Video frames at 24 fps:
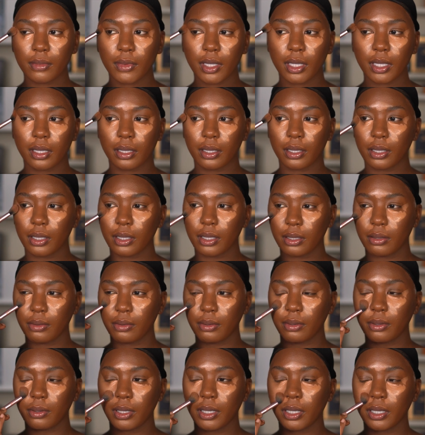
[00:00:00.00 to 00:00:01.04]
and just
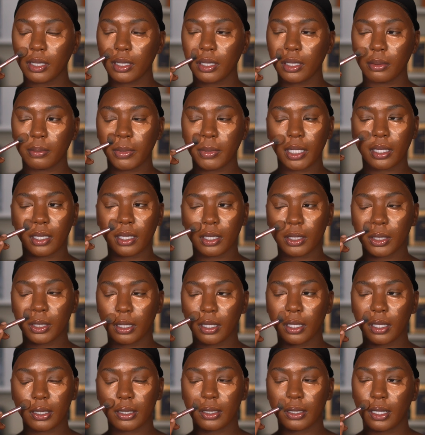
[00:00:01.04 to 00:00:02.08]
really making sure
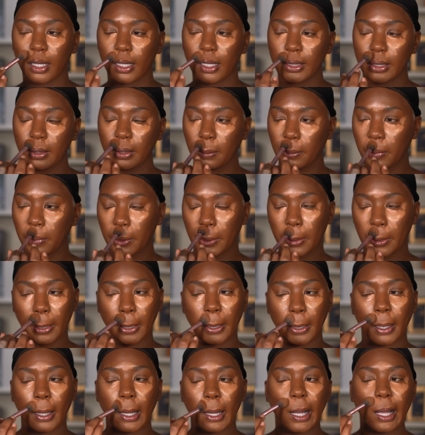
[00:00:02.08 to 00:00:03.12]
that's nice and
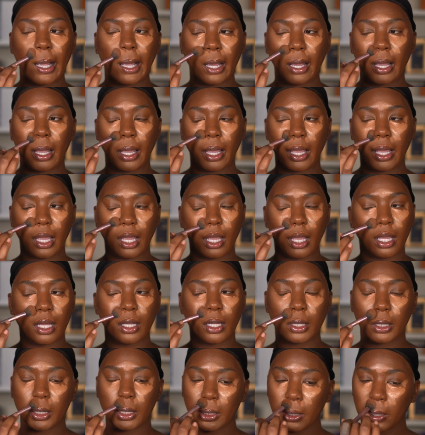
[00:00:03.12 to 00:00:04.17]
blended,
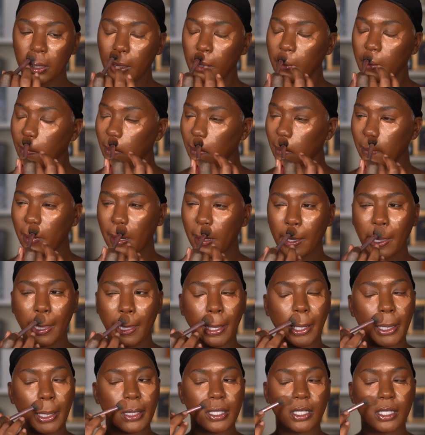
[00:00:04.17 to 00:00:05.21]
and just keep my
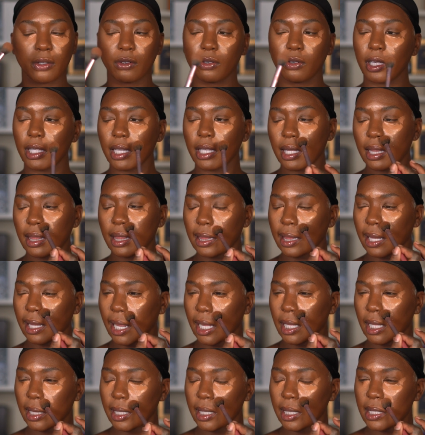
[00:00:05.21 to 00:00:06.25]
hands really
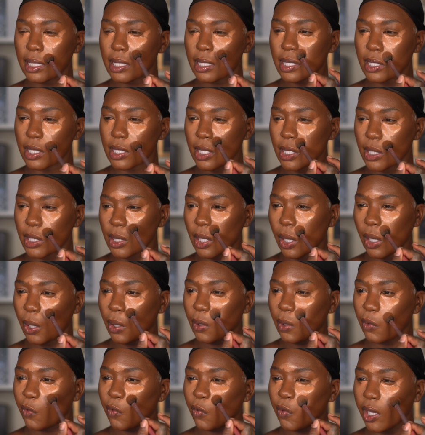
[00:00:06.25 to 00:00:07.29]
lightly
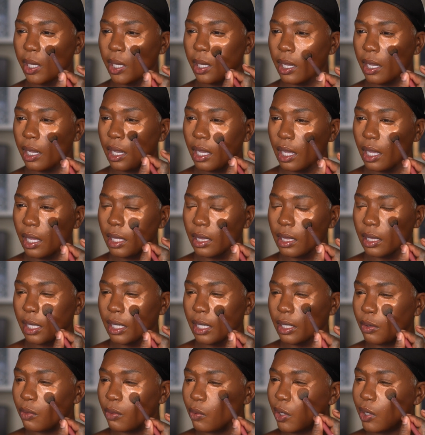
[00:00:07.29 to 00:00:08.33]
soft,
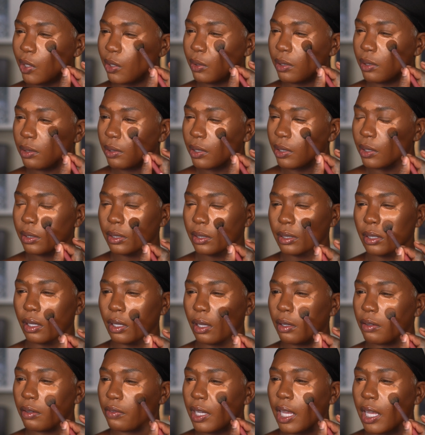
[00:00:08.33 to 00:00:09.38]
like real
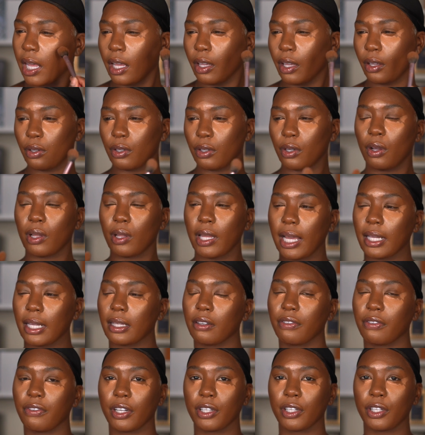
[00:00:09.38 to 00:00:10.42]
soft. You know, like
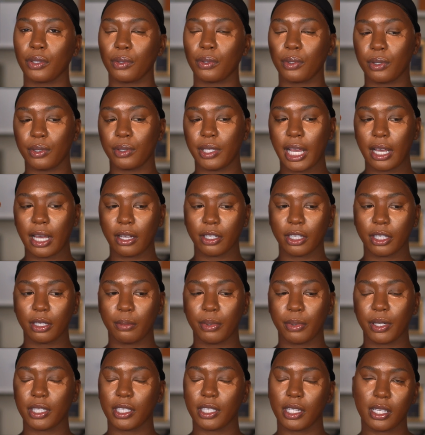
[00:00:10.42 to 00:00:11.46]
the further you go down on your
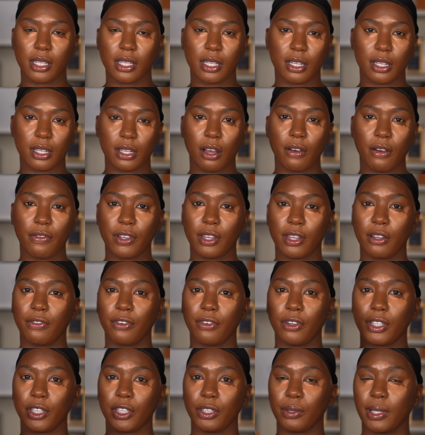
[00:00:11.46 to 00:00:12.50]
brush, it's the softer. The
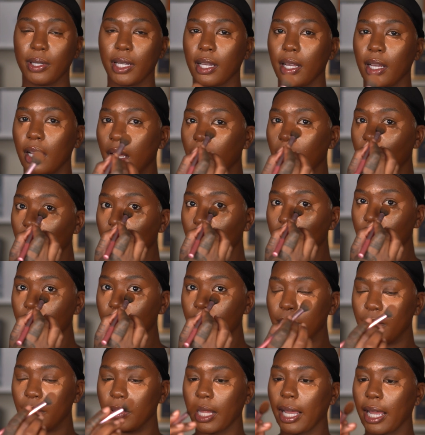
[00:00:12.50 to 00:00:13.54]
further you get up,
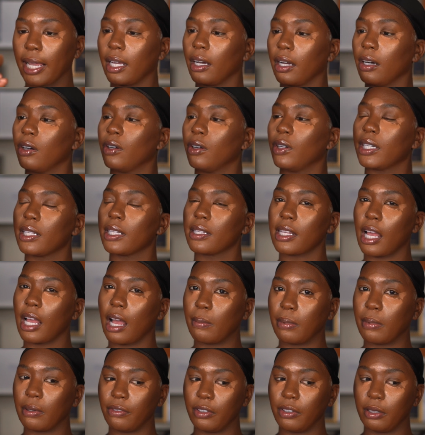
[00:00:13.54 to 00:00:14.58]
like on
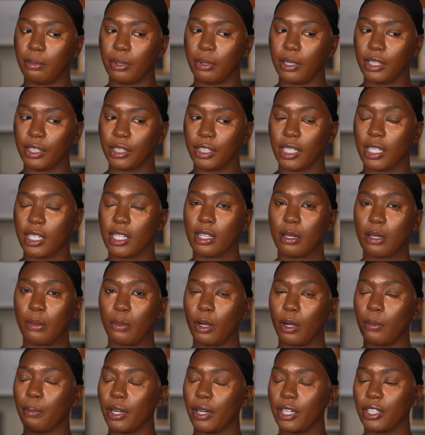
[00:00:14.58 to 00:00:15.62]
top of your brush, it's the
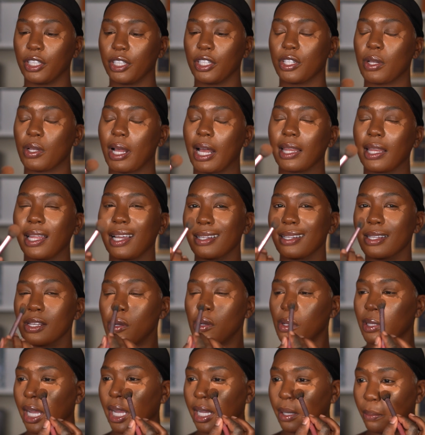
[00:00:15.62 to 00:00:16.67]
more pressure. So I like to
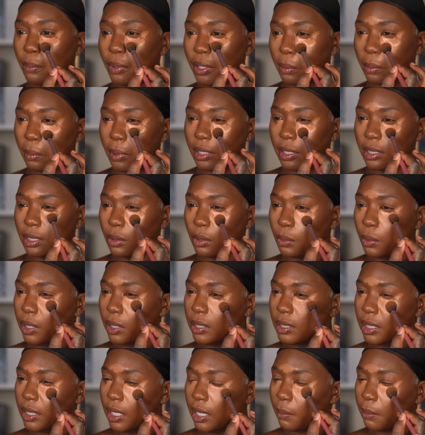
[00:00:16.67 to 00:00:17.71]
go like pretty much
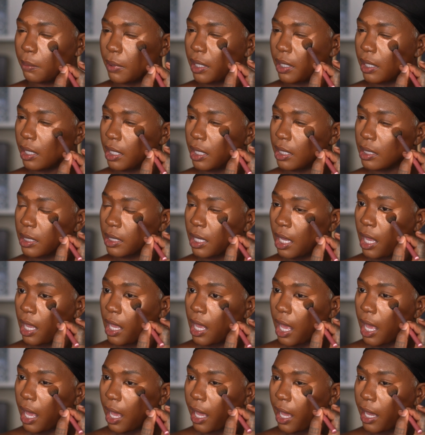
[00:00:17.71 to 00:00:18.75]
towards the end, because
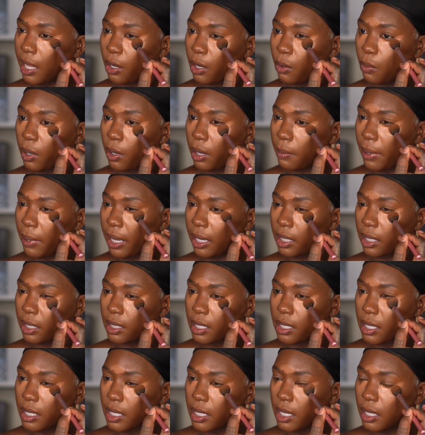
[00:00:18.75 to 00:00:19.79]
I don't want my
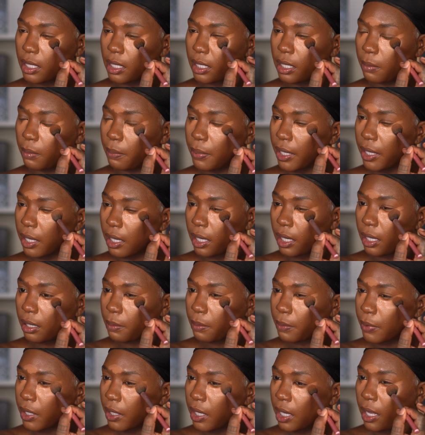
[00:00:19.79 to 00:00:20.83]
concealer to pick
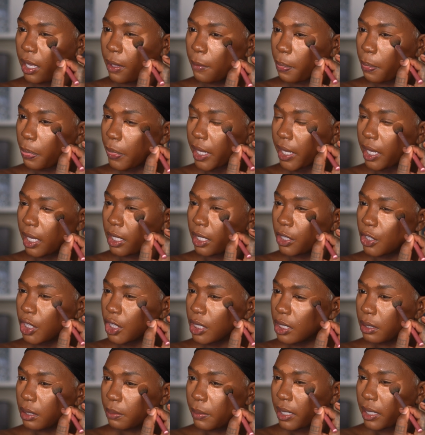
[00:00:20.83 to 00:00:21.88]
up and
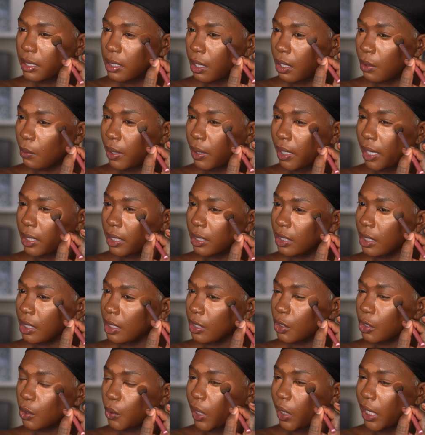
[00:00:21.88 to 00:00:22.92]
just mess up what I
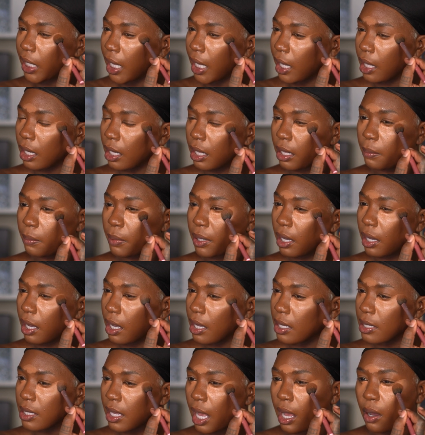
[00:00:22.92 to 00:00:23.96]
just created,
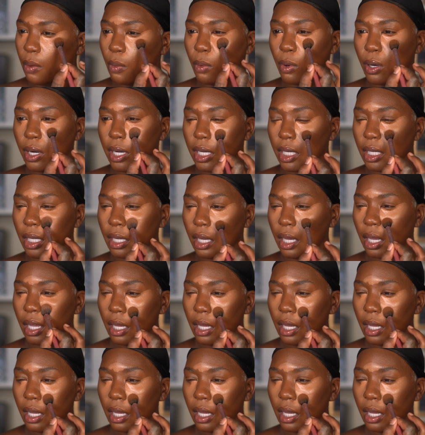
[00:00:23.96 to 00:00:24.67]
because I want